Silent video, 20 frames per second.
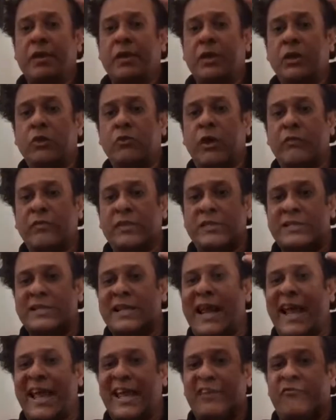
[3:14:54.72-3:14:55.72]
you have the
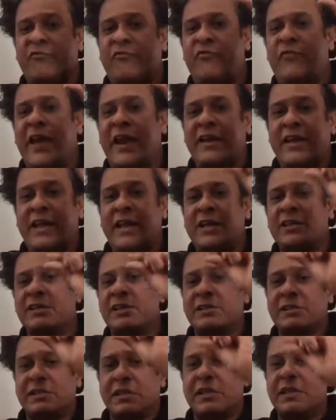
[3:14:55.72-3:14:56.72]
slight
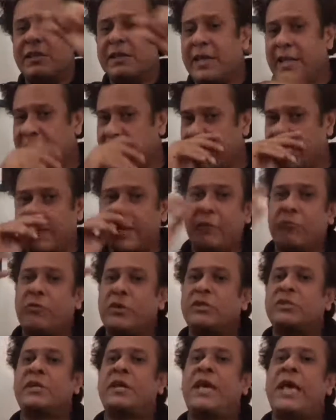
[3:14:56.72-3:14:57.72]
variations in intensity
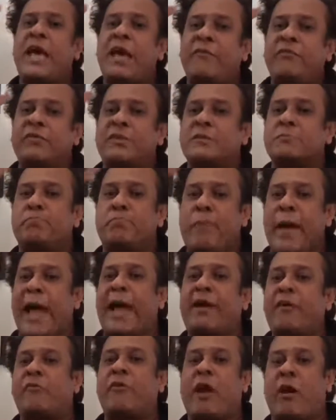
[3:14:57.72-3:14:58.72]
which gave this
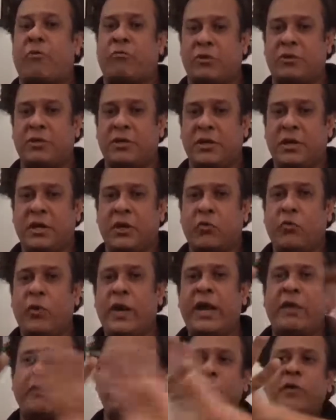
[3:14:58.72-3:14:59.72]
background
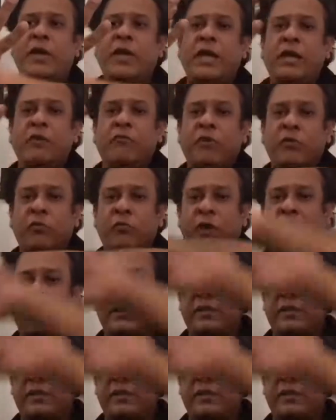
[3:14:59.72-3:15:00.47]
where even where